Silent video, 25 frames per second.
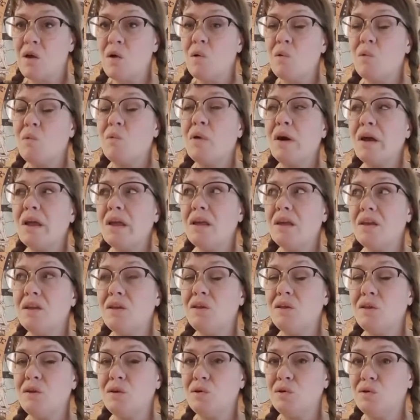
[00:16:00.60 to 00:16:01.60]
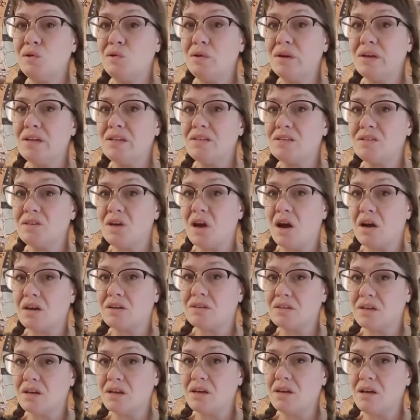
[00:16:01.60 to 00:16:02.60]
What in you is
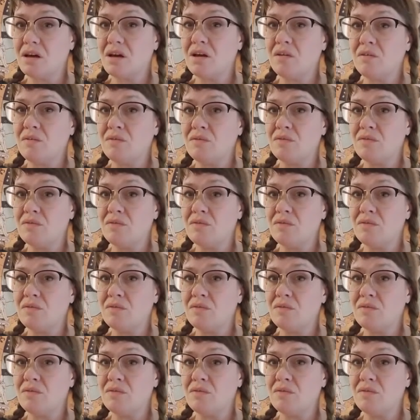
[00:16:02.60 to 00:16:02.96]
toxic enough